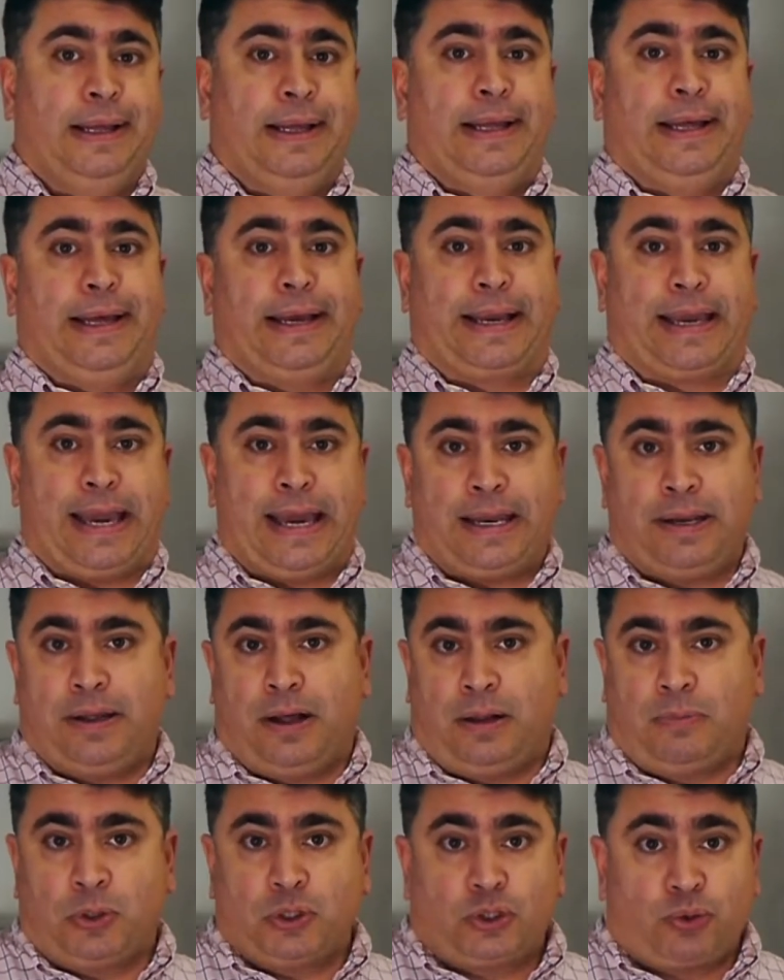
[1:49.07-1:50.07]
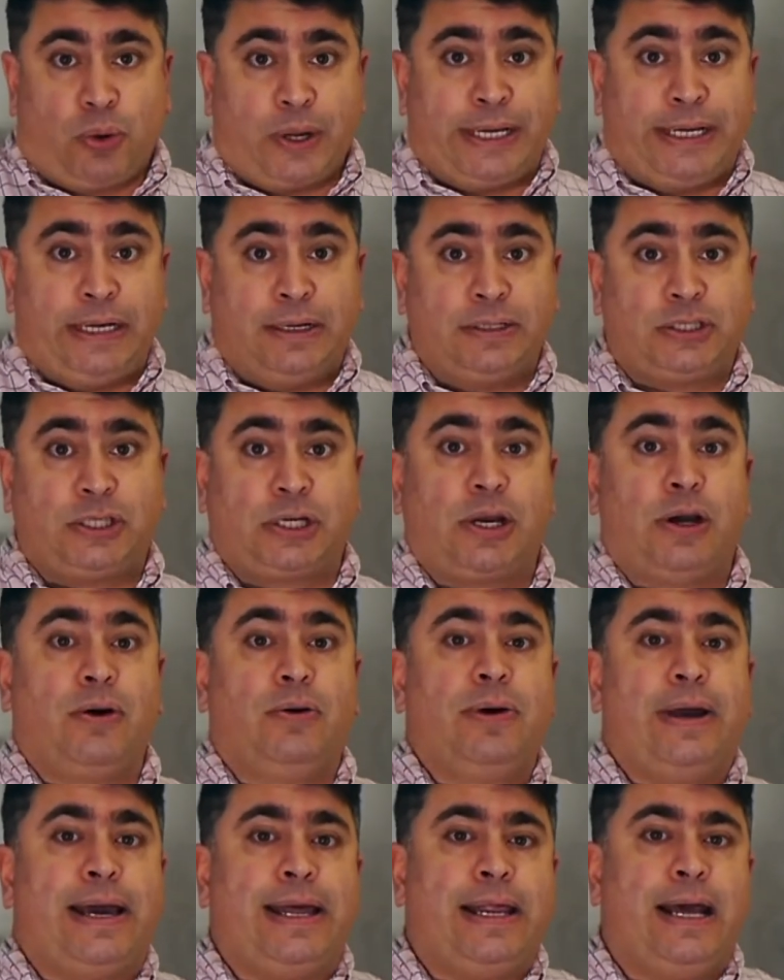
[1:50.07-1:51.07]
again, almost 20 years
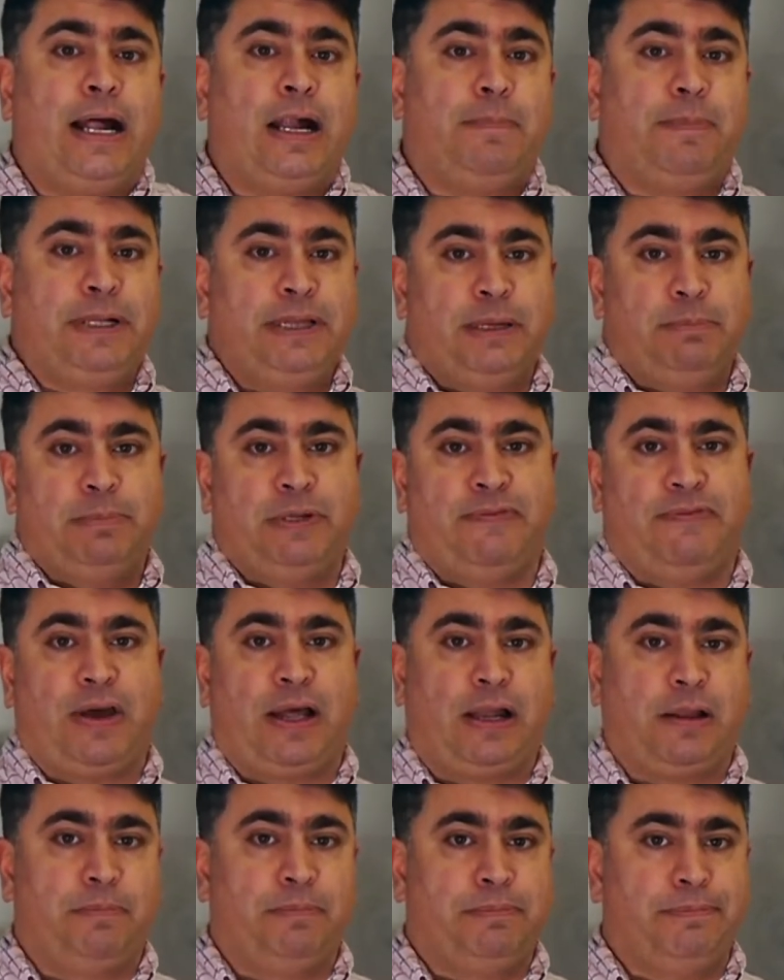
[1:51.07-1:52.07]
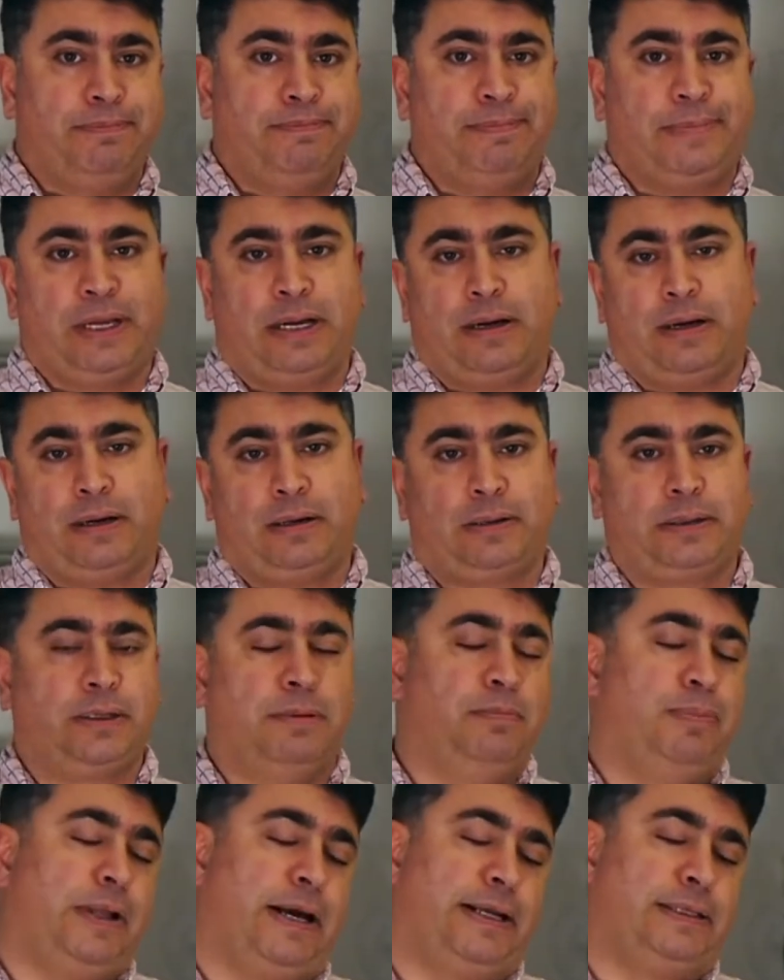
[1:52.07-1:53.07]
ago, and helping them develop their
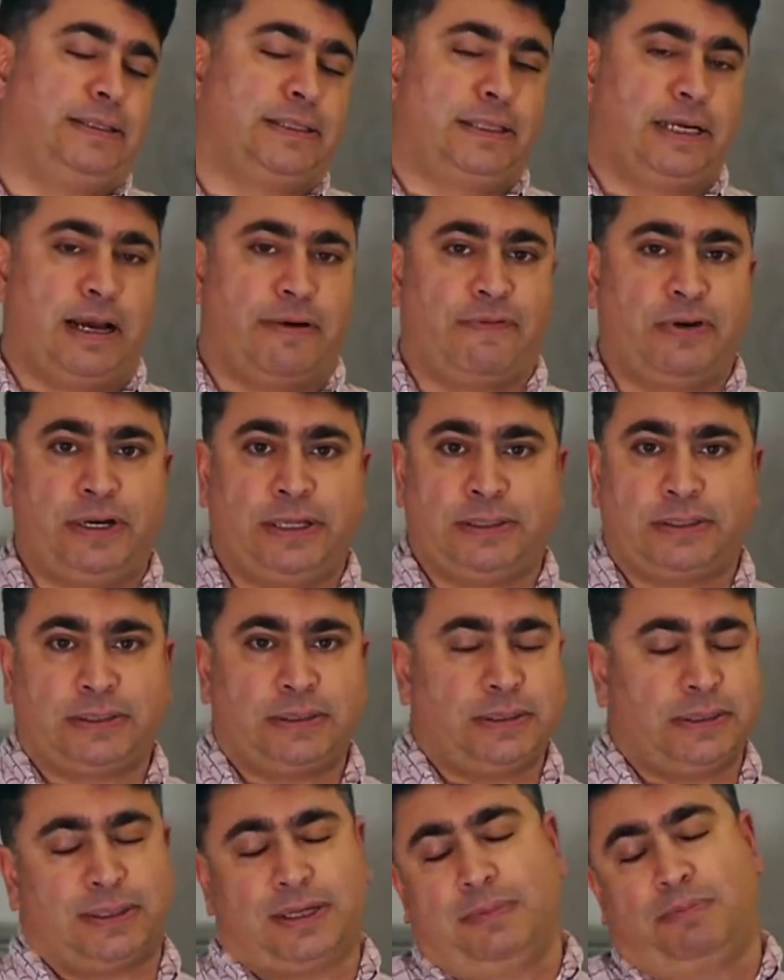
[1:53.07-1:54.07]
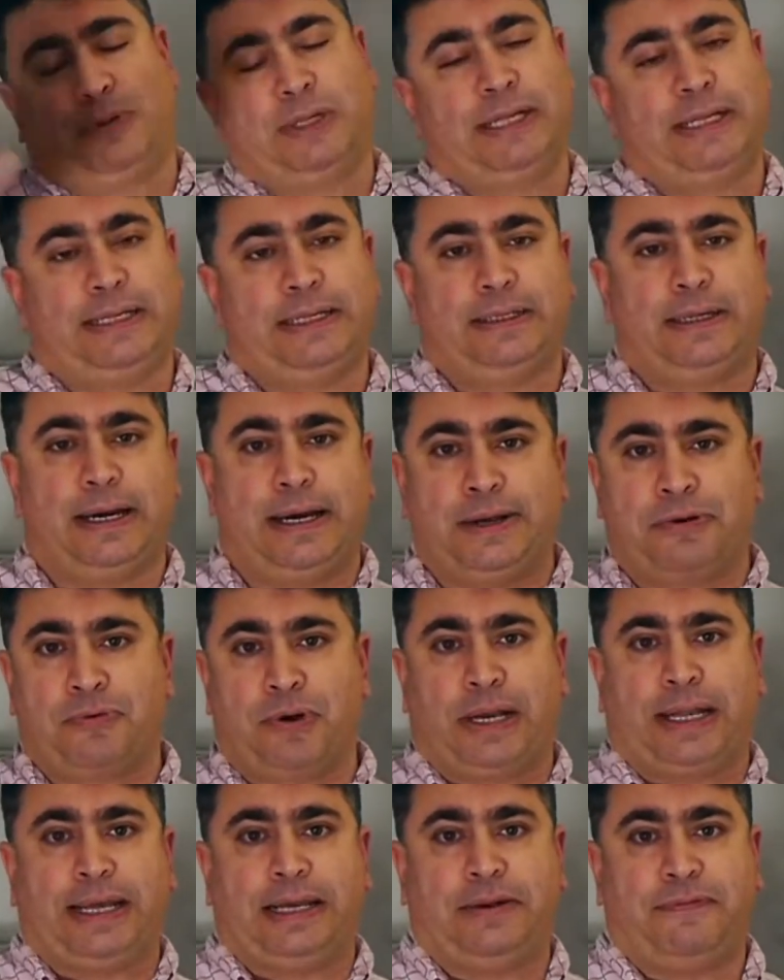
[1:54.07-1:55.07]
compliance and governance in a completely
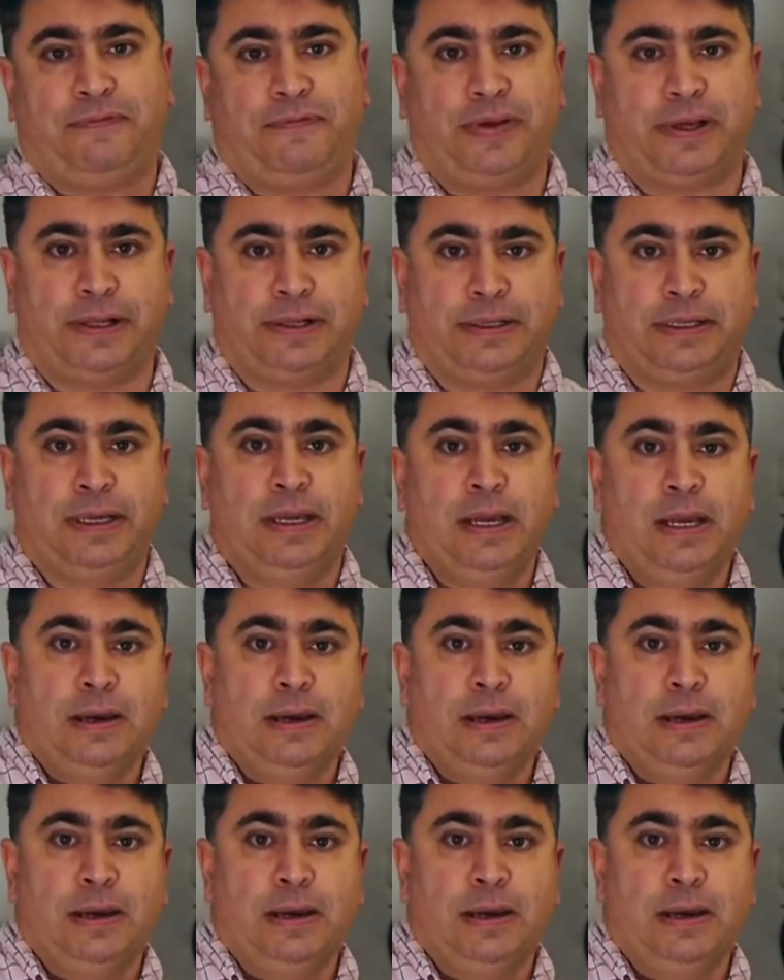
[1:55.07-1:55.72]
unrelated field.